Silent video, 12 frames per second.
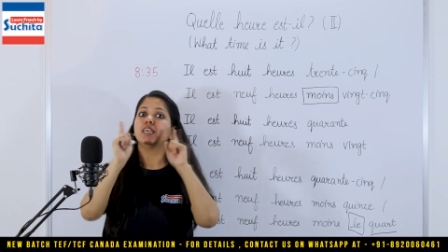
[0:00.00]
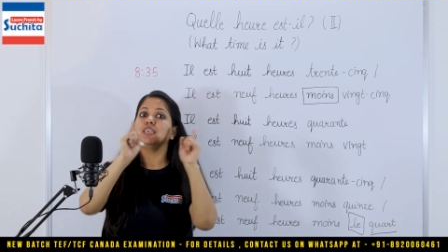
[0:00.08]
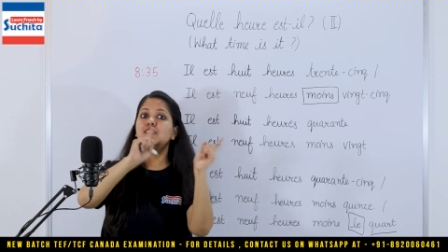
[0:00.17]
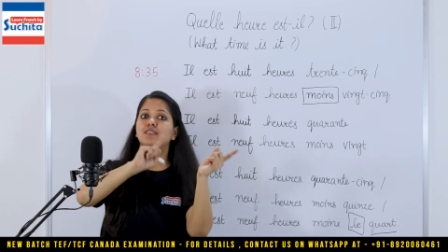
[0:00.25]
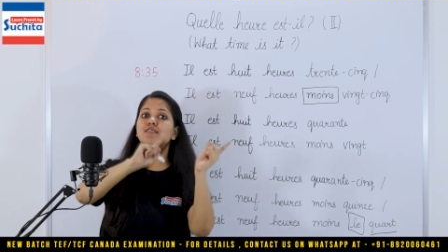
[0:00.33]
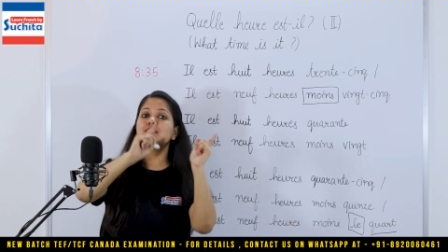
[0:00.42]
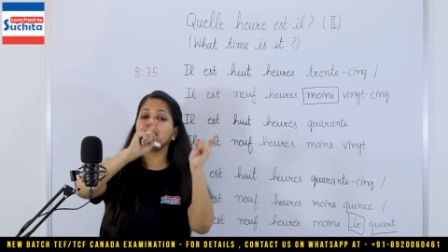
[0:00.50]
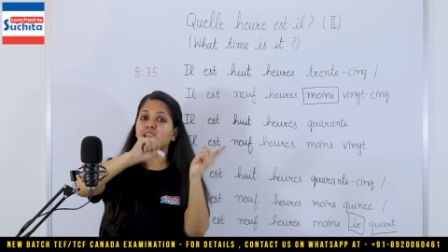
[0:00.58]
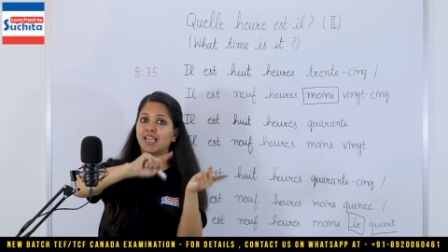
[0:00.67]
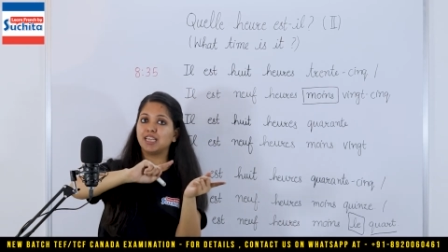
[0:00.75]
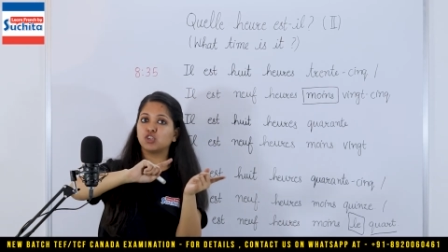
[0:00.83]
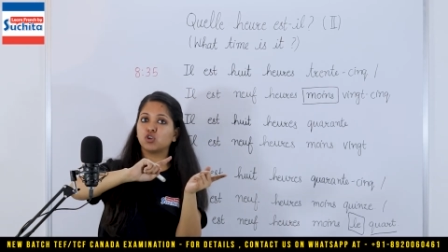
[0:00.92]
It is
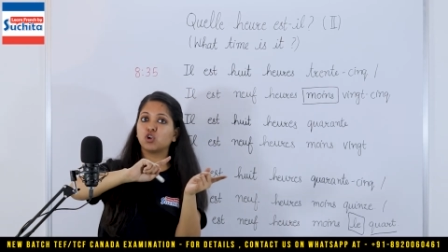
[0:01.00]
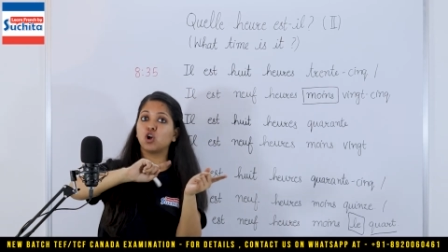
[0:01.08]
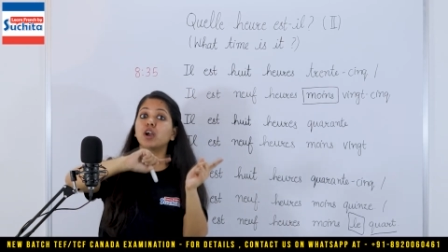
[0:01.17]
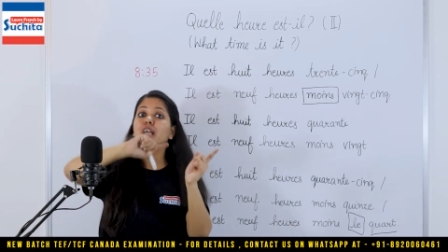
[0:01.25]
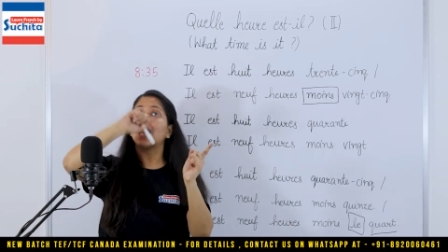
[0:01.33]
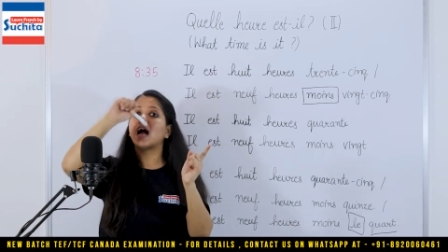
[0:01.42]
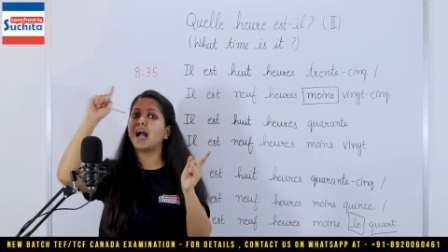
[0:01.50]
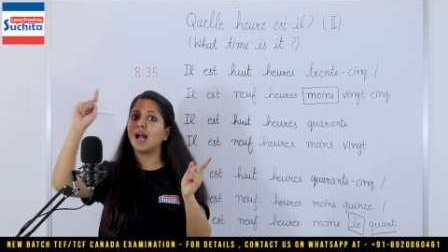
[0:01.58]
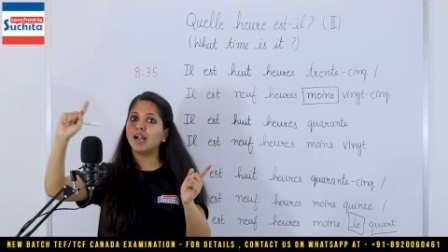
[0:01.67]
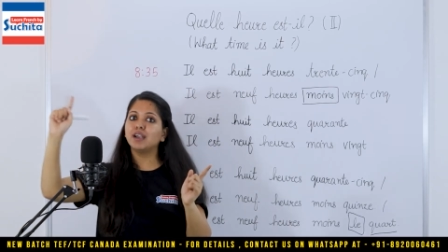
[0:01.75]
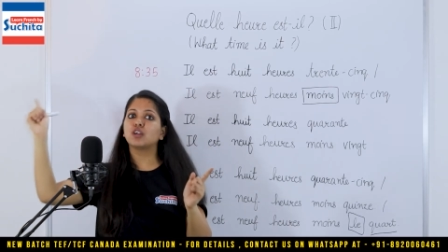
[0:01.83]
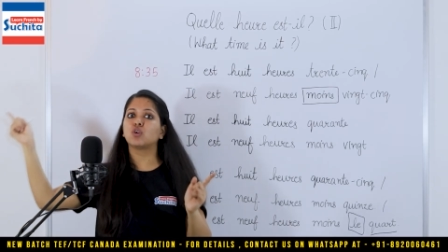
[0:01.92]
8 o'clock
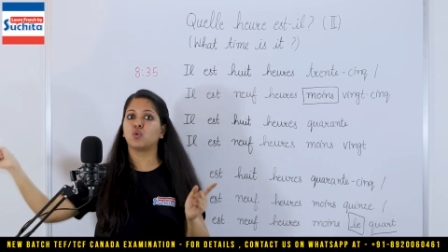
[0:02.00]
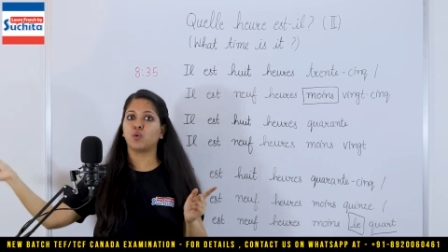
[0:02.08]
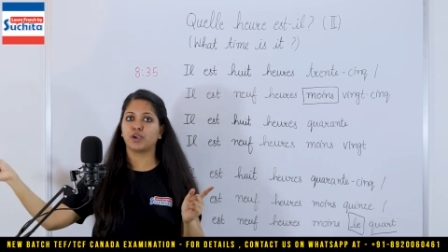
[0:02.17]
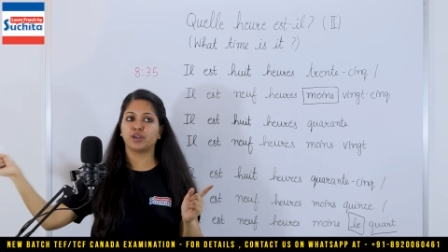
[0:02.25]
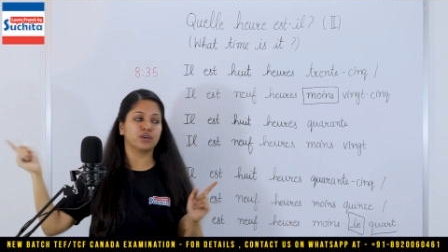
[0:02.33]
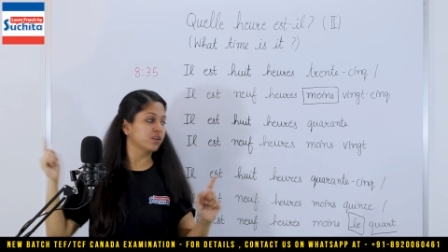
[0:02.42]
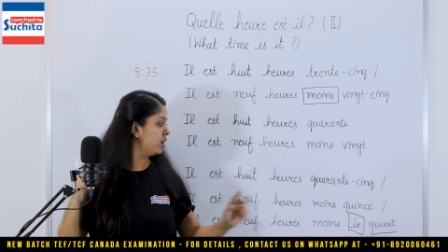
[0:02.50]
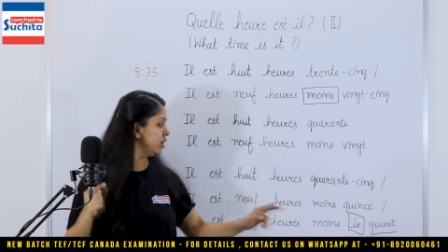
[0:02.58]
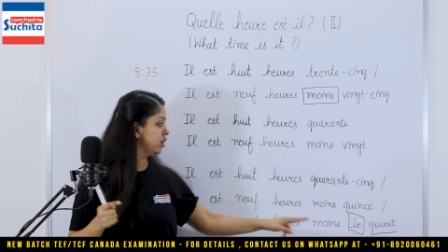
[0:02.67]
and quarter.